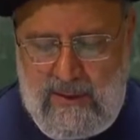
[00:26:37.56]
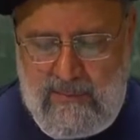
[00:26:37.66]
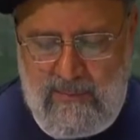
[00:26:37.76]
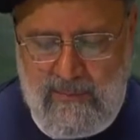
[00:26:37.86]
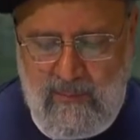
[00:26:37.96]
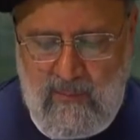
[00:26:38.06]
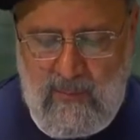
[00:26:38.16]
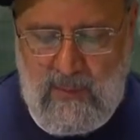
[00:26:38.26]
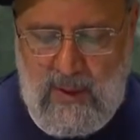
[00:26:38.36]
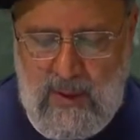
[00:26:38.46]
terrorists
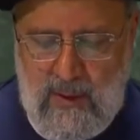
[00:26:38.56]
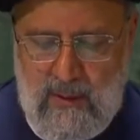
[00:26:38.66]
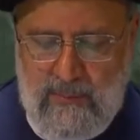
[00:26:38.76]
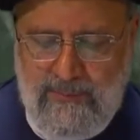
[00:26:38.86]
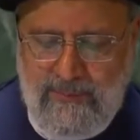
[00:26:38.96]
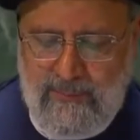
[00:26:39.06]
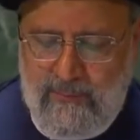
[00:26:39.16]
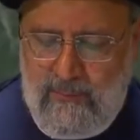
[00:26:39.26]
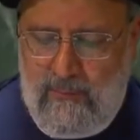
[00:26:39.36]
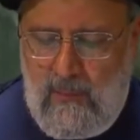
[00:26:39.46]
from area to
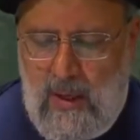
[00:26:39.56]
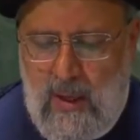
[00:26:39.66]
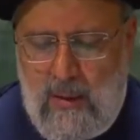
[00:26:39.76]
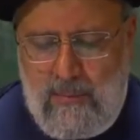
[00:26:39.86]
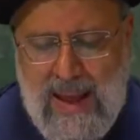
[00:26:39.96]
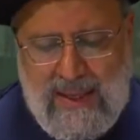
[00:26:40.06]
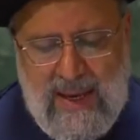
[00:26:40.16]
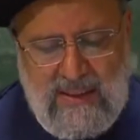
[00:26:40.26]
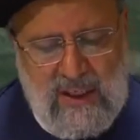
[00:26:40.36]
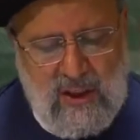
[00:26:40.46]
area in the
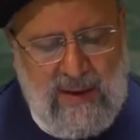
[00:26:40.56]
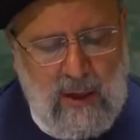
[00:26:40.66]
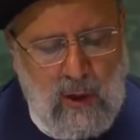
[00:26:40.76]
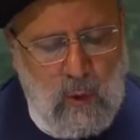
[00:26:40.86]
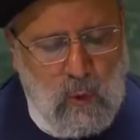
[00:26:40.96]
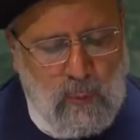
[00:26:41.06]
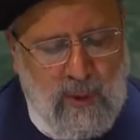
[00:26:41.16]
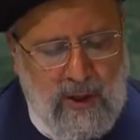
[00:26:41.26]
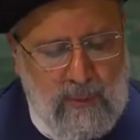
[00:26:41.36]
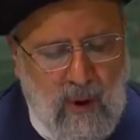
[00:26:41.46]
region in order
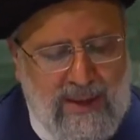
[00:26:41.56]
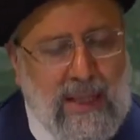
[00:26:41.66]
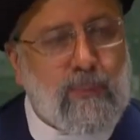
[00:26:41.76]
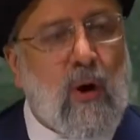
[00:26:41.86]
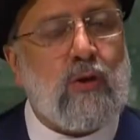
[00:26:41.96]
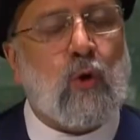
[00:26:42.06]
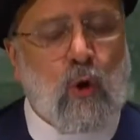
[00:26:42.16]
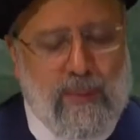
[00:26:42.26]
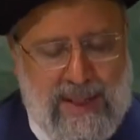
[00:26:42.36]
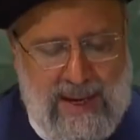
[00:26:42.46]
to
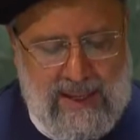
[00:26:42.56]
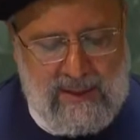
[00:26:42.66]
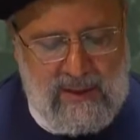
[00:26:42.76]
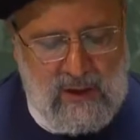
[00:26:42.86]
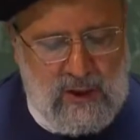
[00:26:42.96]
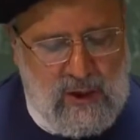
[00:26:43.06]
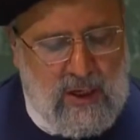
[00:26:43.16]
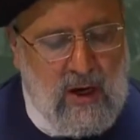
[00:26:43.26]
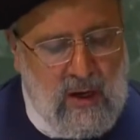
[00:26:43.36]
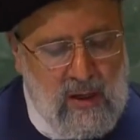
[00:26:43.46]
be able to
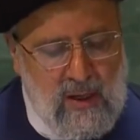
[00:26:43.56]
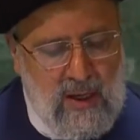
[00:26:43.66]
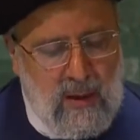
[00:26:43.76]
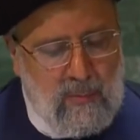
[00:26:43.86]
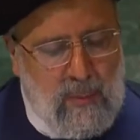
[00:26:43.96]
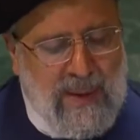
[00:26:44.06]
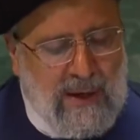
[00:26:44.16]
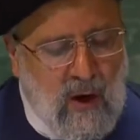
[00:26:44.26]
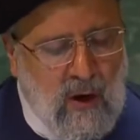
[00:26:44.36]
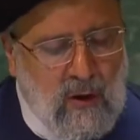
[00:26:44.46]
capitalize on their
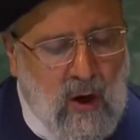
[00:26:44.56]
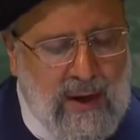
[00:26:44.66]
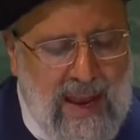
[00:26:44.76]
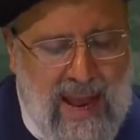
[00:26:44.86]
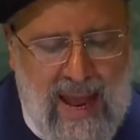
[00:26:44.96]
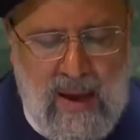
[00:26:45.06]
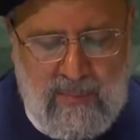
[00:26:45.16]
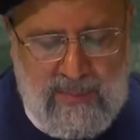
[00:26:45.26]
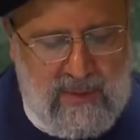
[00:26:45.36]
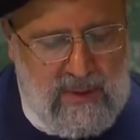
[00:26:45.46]
devastating
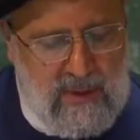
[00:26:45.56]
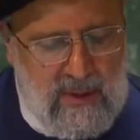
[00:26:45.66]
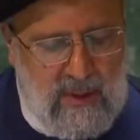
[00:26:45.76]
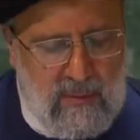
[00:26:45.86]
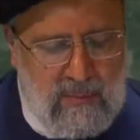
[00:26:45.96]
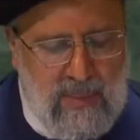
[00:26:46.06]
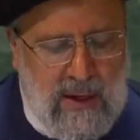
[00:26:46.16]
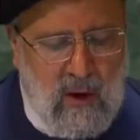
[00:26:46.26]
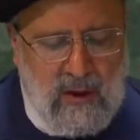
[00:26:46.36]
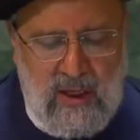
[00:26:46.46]
capacities.
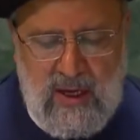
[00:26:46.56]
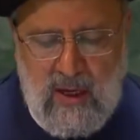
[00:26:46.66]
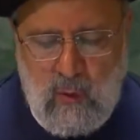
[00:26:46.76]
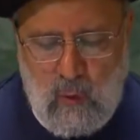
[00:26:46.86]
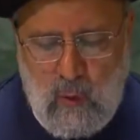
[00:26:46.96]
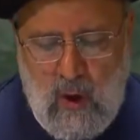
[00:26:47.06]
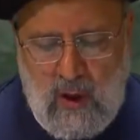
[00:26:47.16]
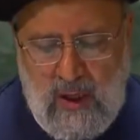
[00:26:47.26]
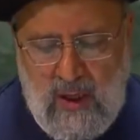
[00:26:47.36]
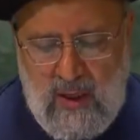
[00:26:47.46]

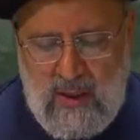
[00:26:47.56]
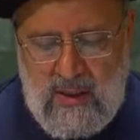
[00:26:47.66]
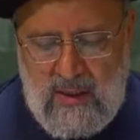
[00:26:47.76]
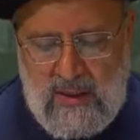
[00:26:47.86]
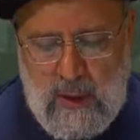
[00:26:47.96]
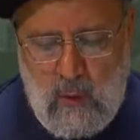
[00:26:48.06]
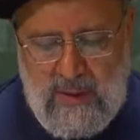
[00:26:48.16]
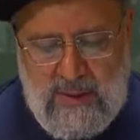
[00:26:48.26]
They